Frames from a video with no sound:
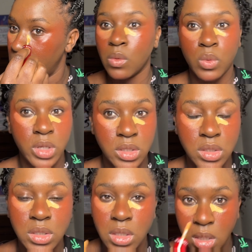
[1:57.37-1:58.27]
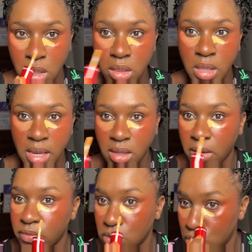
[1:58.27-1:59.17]
which that
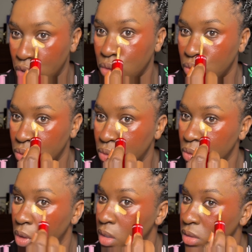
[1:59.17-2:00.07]
gives two